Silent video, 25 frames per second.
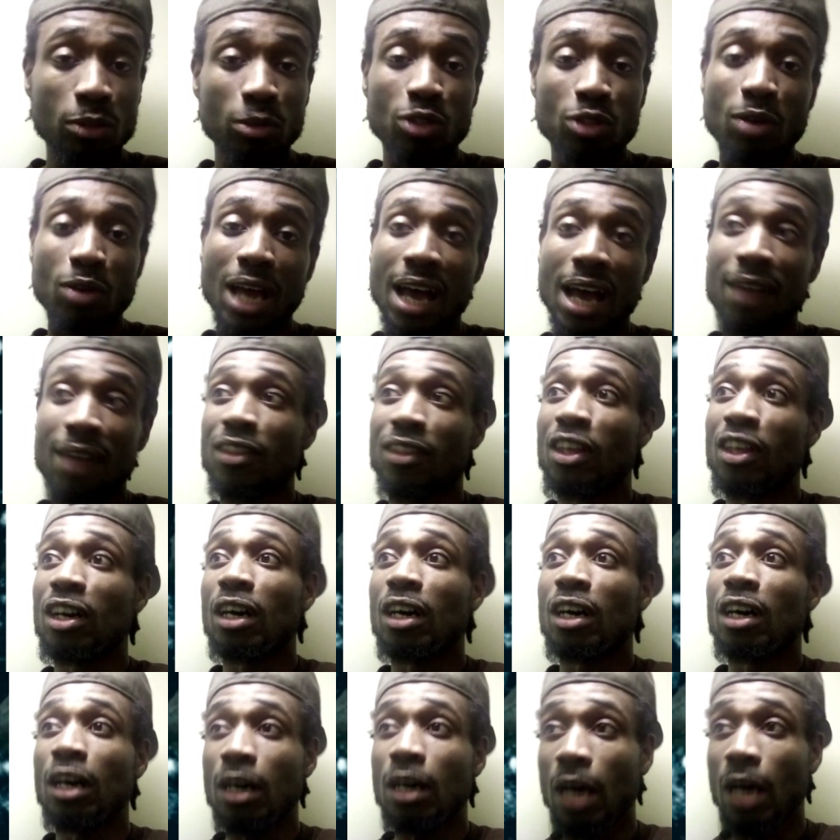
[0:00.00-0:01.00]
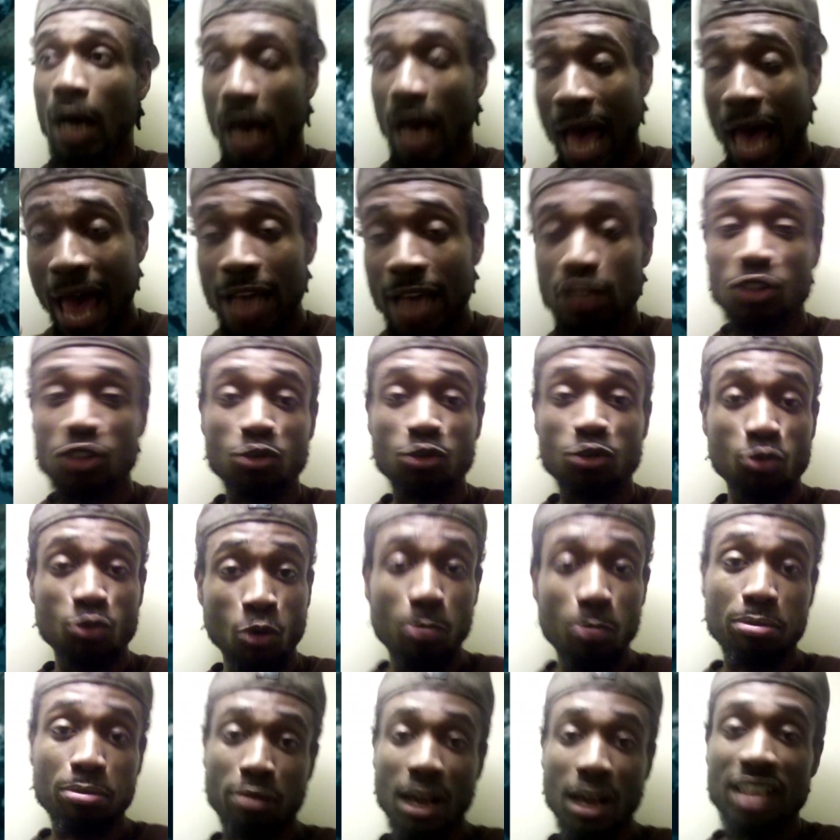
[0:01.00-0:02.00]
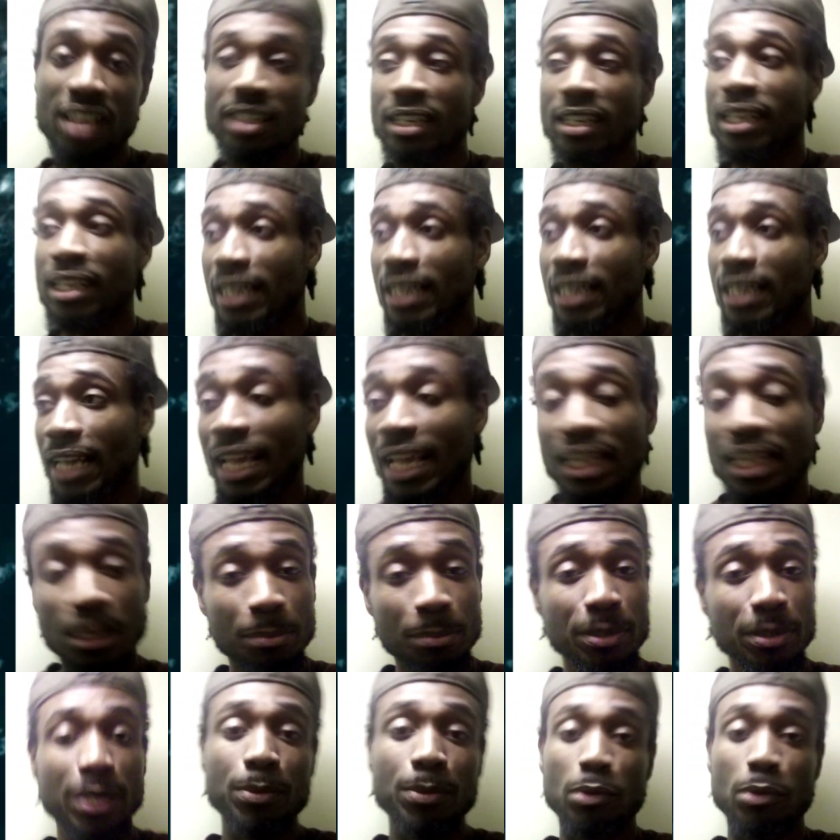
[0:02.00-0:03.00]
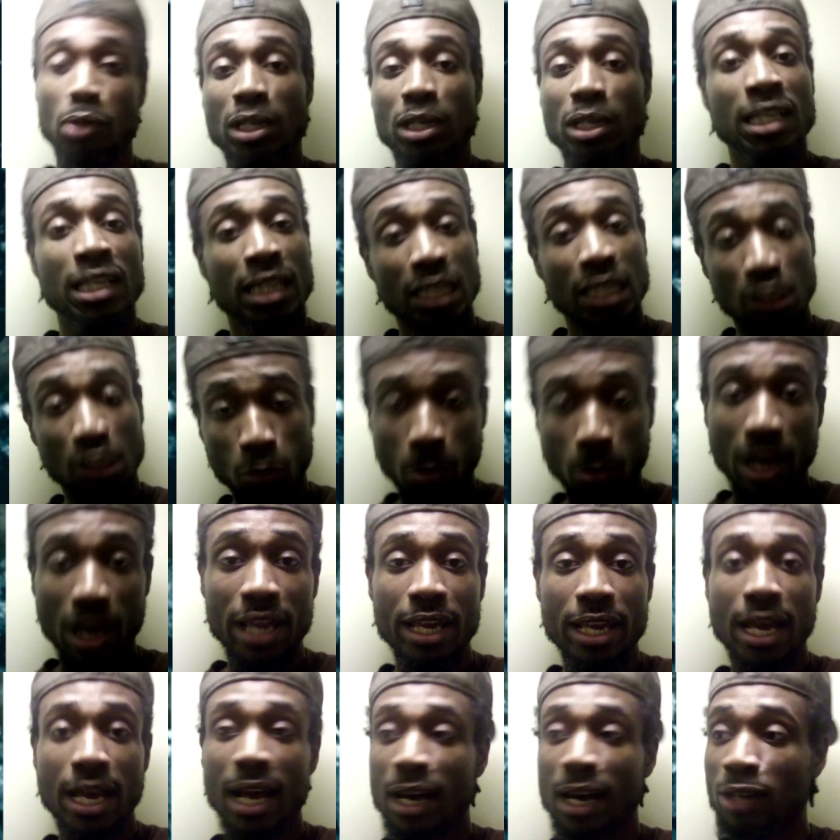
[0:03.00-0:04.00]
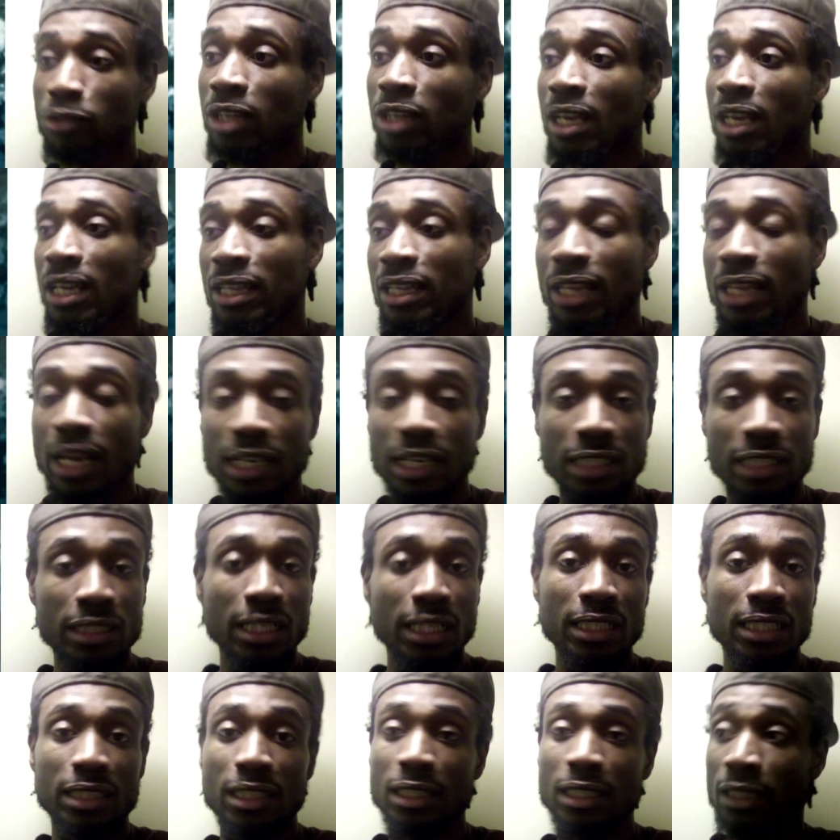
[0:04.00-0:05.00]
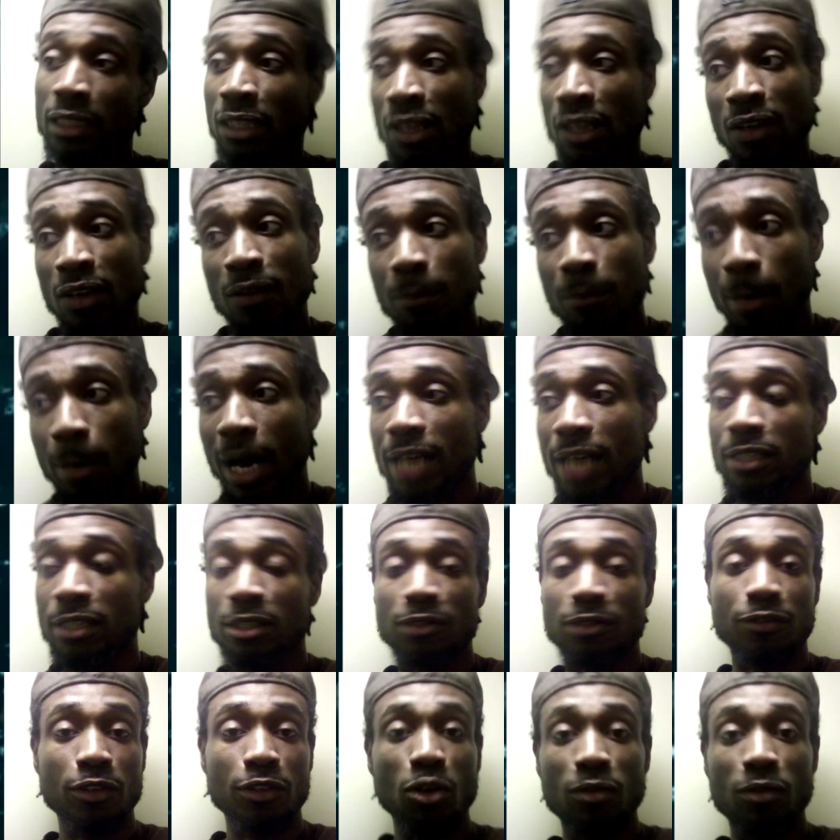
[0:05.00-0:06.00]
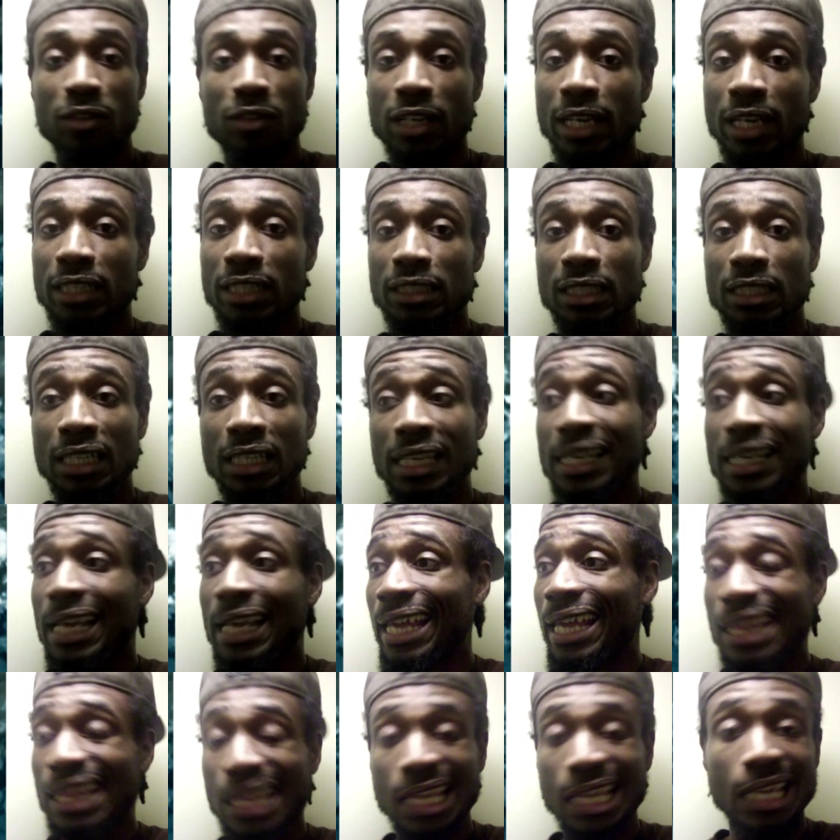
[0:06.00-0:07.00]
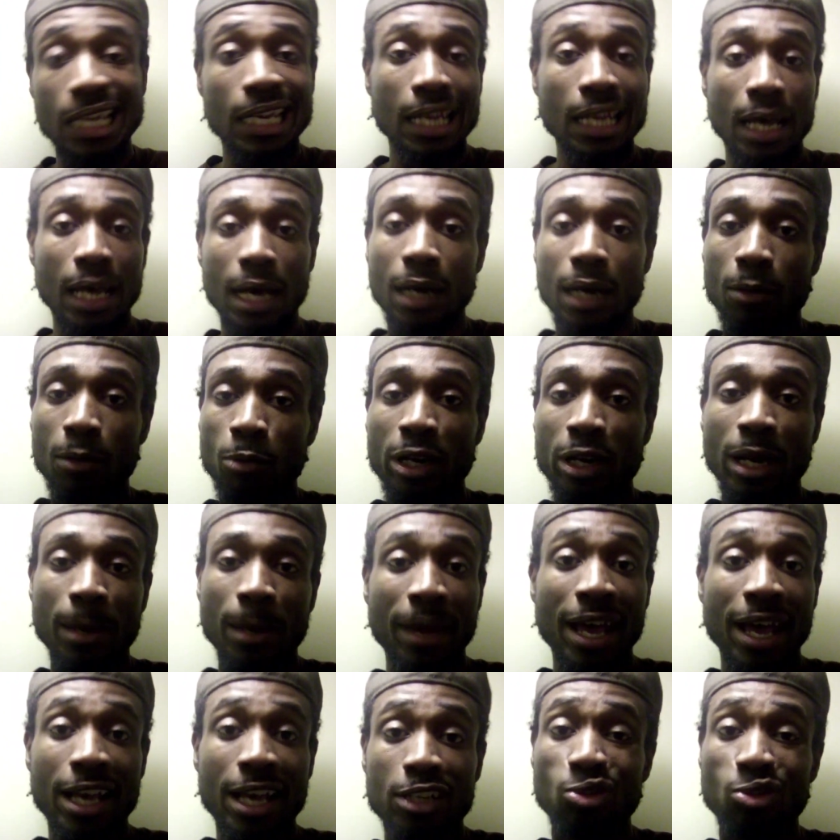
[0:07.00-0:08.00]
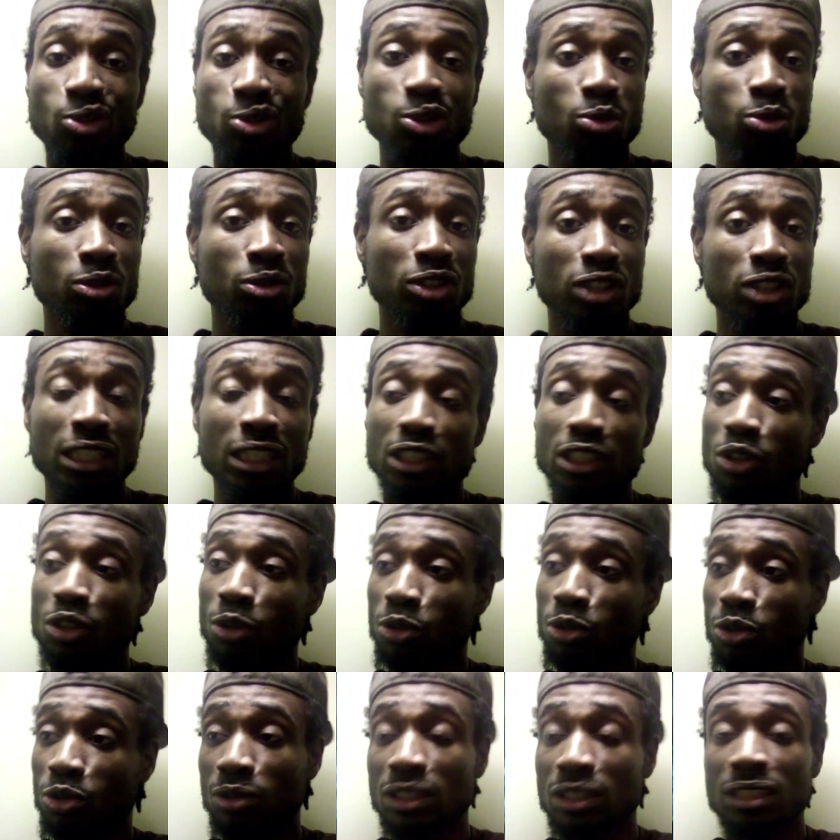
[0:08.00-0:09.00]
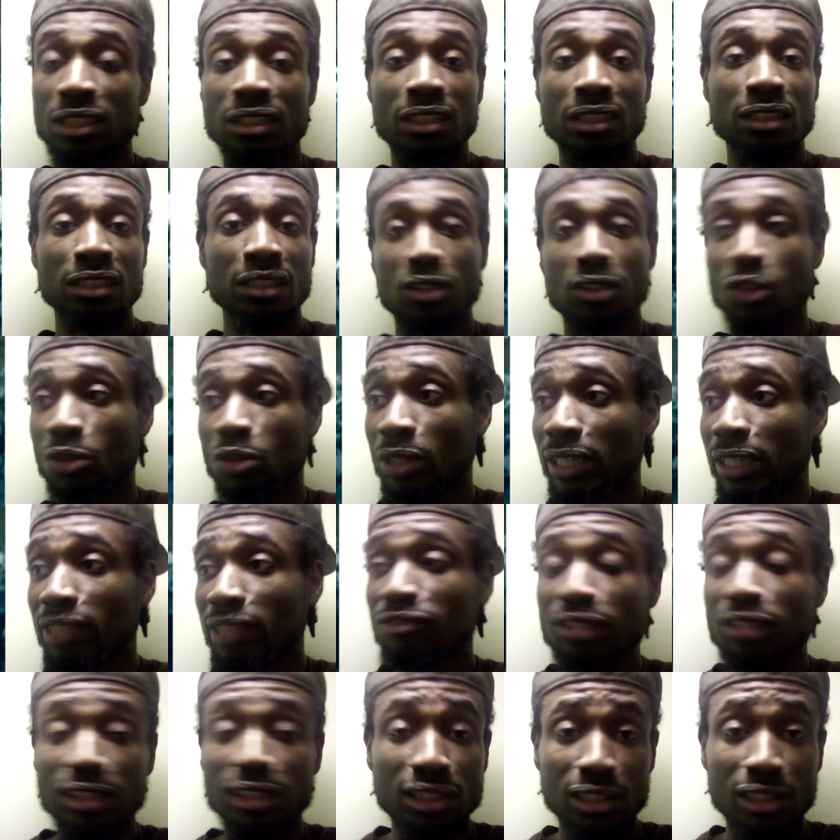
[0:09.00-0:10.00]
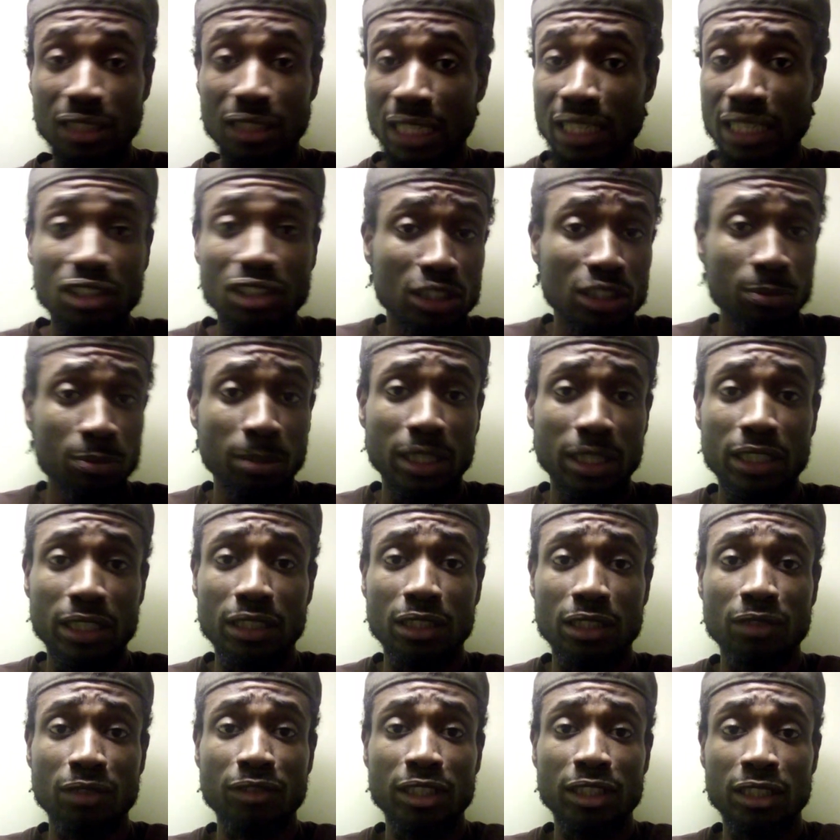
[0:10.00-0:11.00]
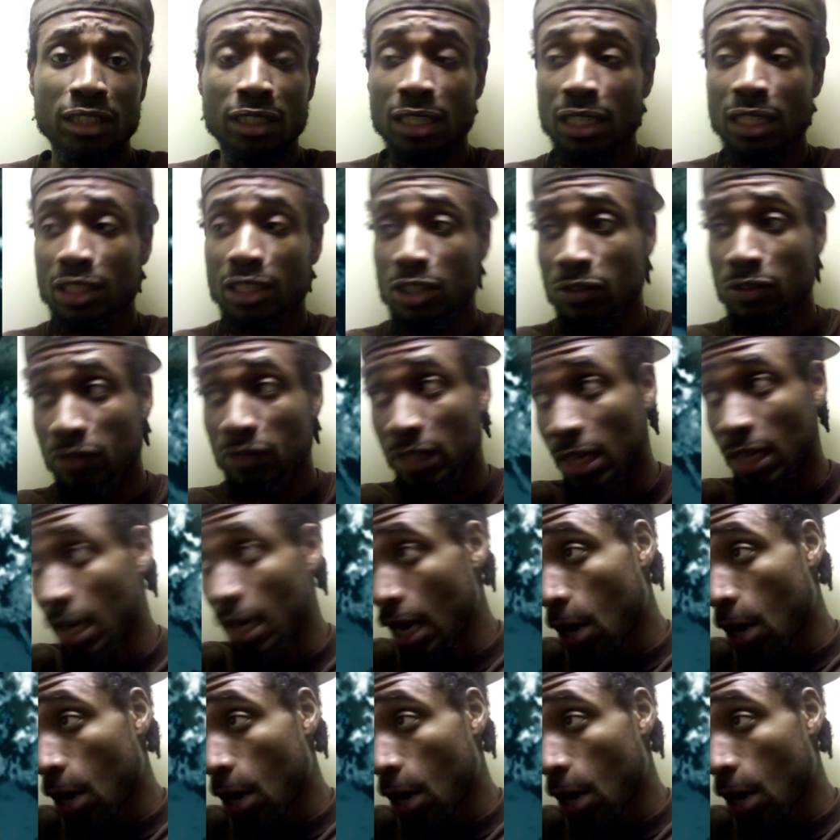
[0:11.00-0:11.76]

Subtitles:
when you have the actual president and the people in the White House that are testing positive for COVID-19 and then not wearing masks or doing any social distancing. So they're gonna spread it to the rest of the country.